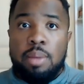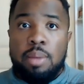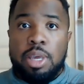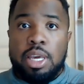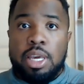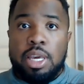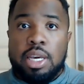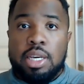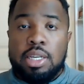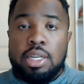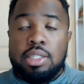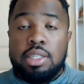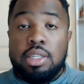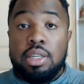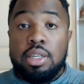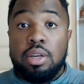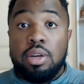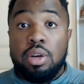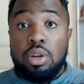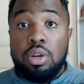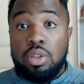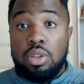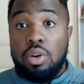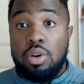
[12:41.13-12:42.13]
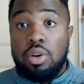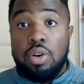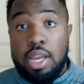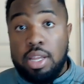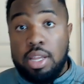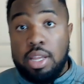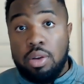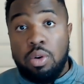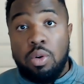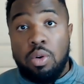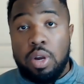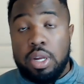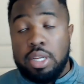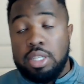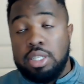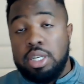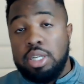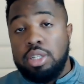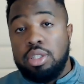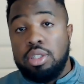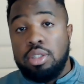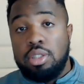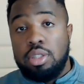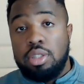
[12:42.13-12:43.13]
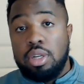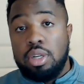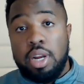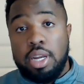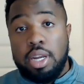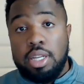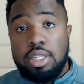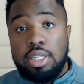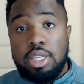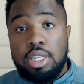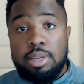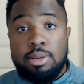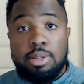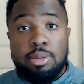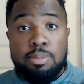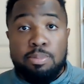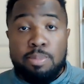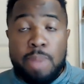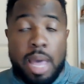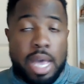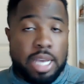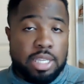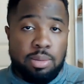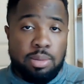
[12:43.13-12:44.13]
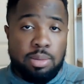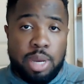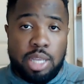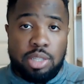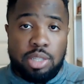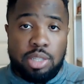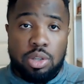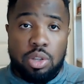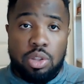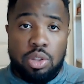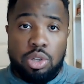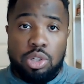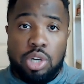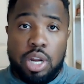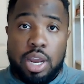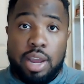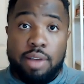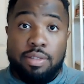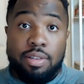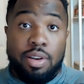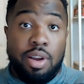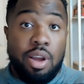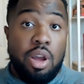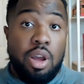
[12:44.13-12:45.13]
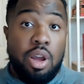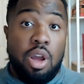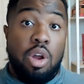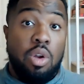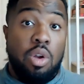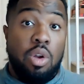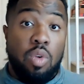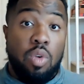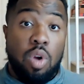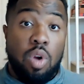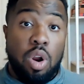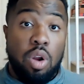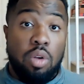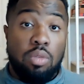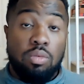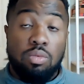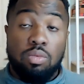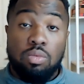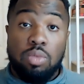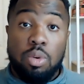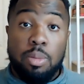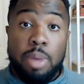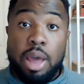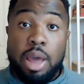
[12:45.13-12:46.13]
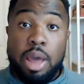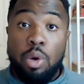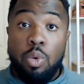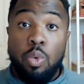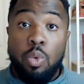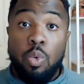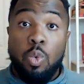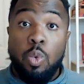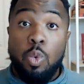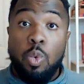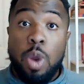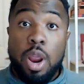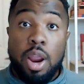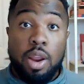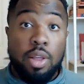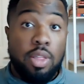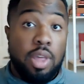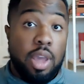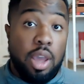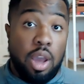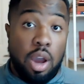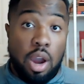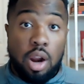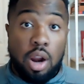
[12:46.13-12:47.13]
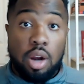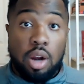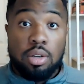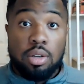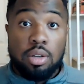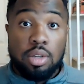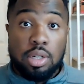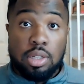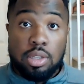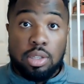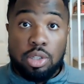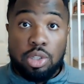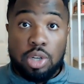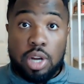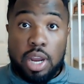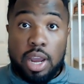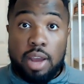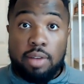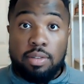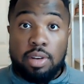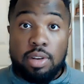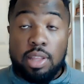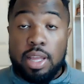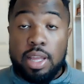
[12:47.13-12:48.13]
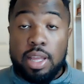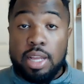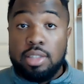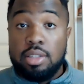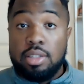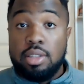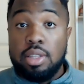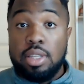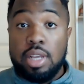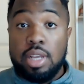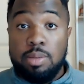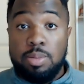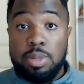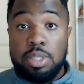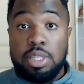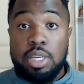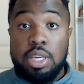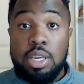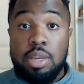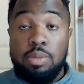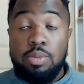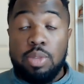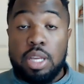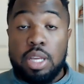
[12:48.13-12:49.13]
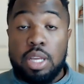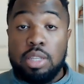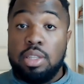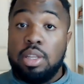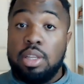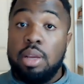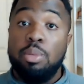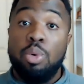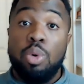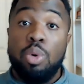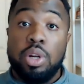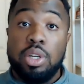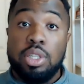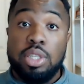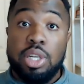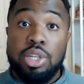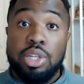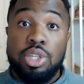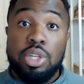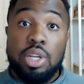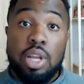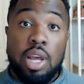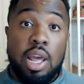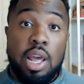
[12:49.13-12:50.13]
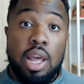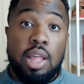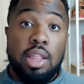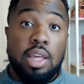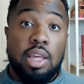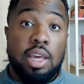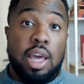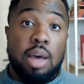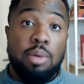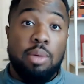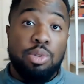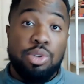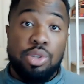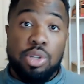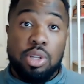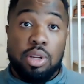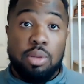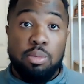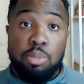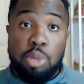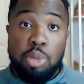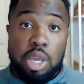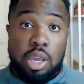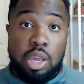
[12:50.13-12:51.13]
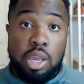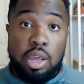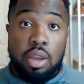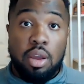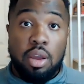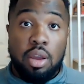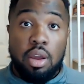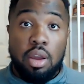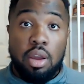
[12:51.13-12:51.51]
Because the great organizations, the great teams maximize on the draft, or no matter where they are in the draft. And that's the type of team, that's the type of organization the Cowboys need to be.